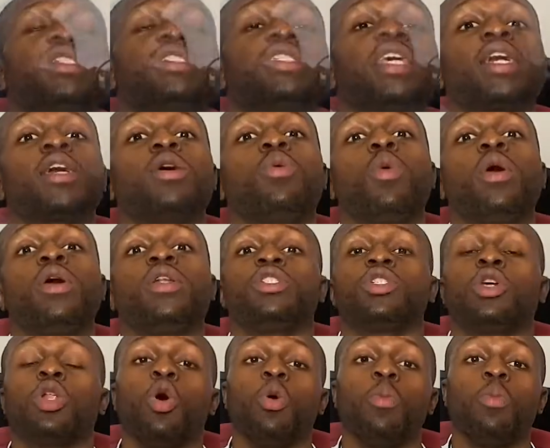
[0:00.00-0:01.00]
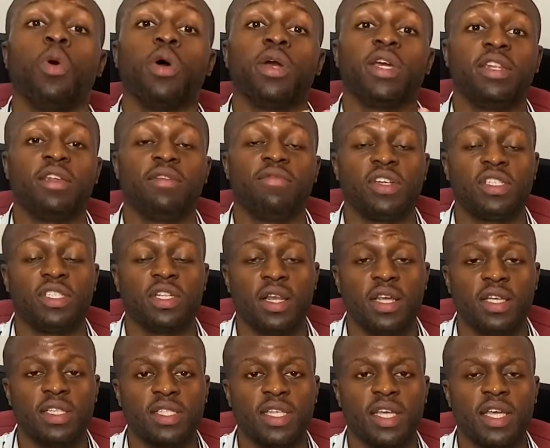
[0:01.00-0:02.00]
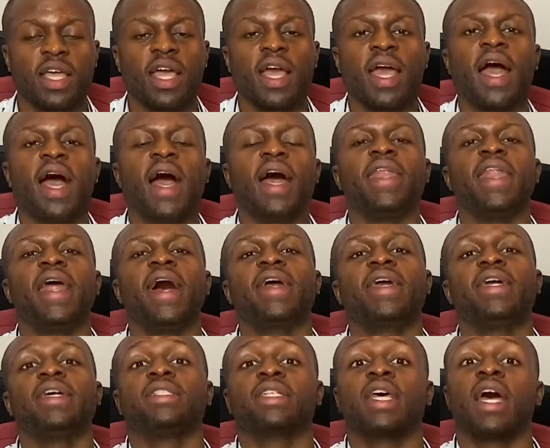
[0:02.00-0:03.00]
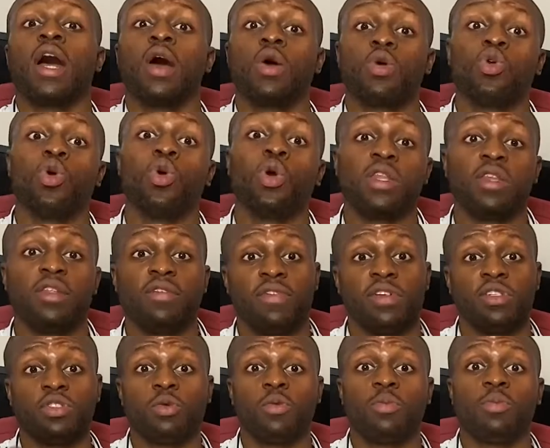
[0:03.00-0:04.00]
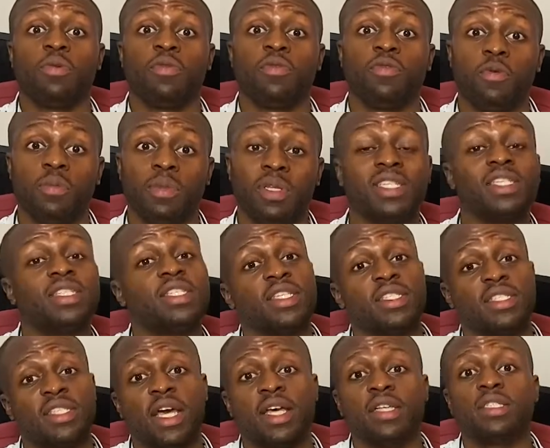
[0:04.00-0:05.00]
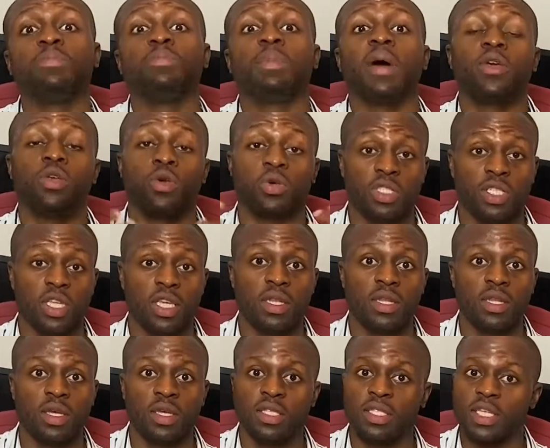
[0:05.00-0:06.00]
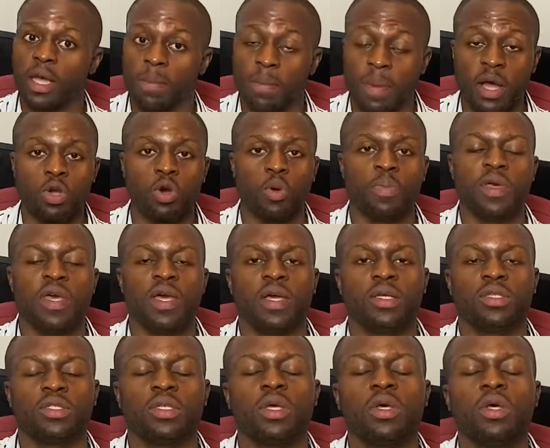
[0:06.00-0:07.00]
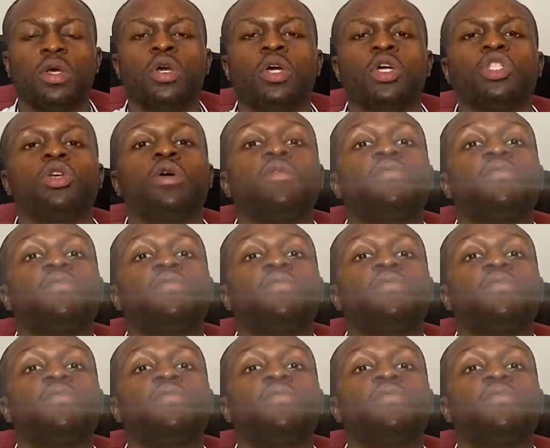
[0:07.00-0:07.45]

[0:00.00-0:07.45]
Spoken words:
second one is a lot more individualistic, and that is how your individual performance is assessed by your seniors and by your peers. So